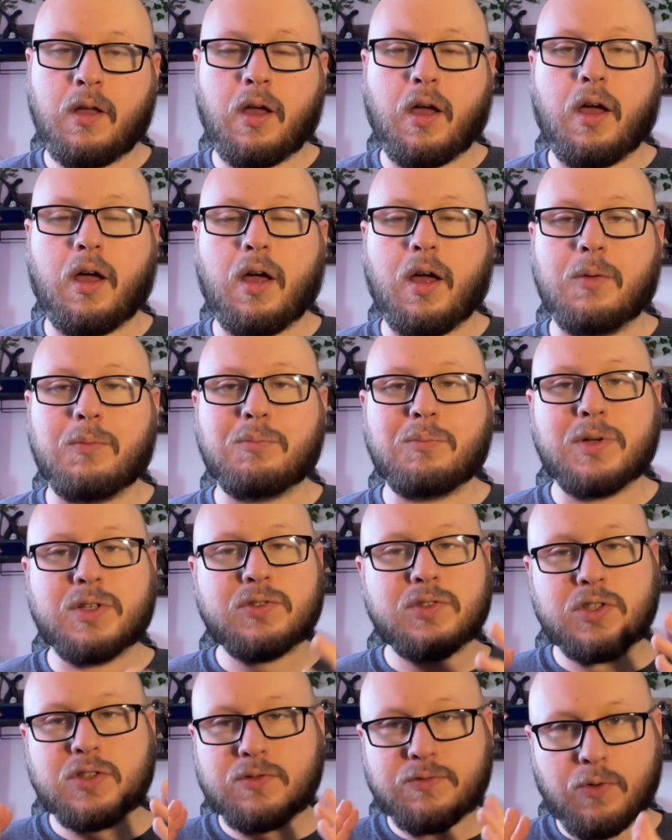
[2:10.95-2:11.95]
But
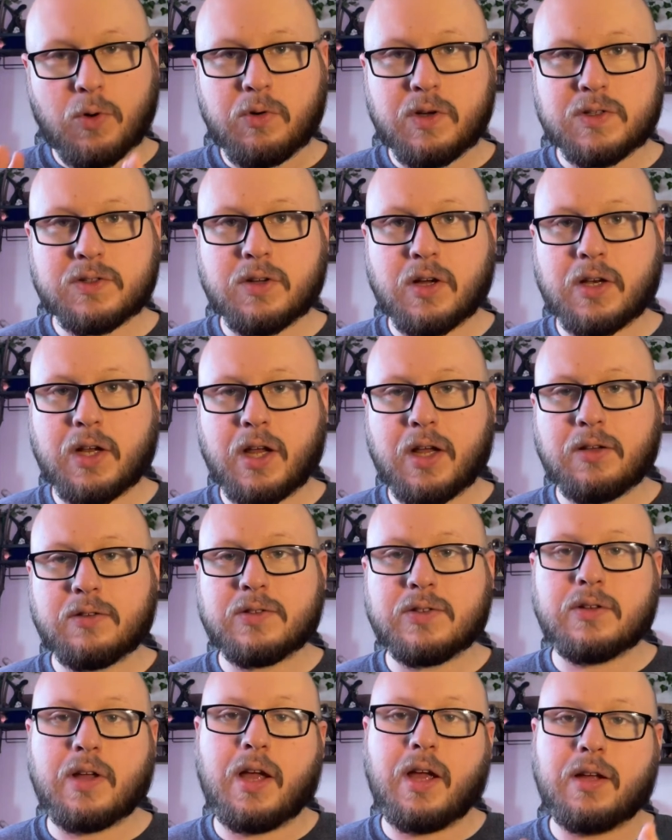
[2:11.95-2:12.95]
just focus on
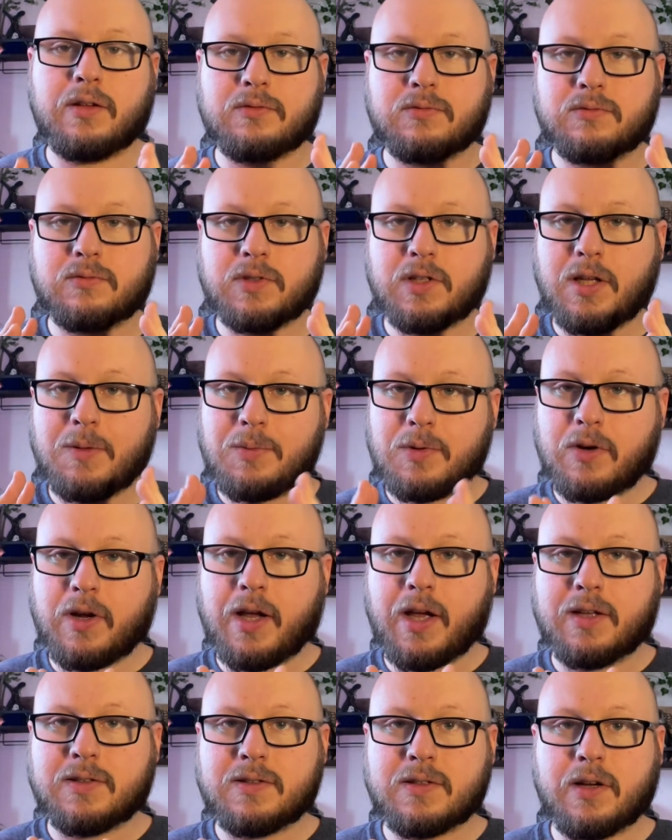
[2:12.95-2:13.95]
it and keep your
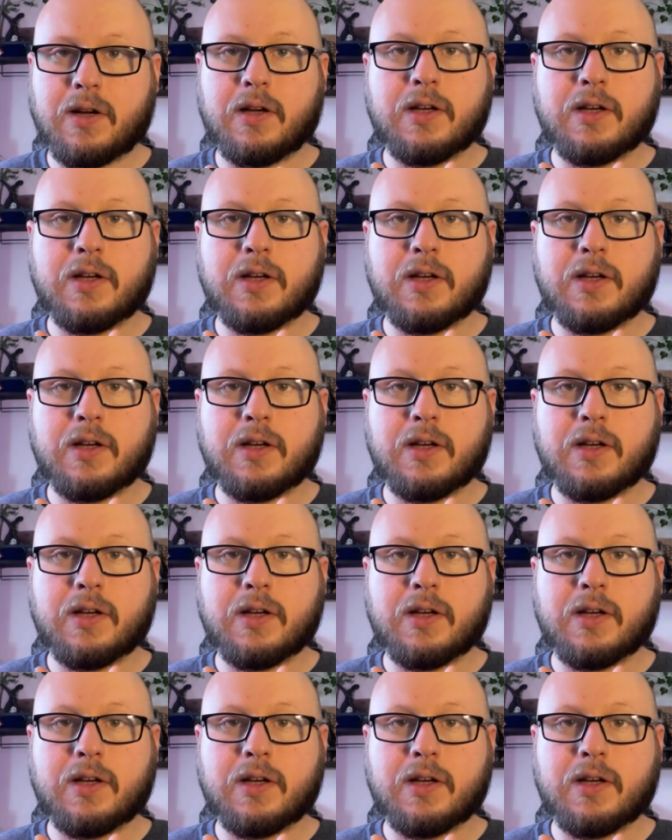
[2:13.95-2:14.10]
hands there,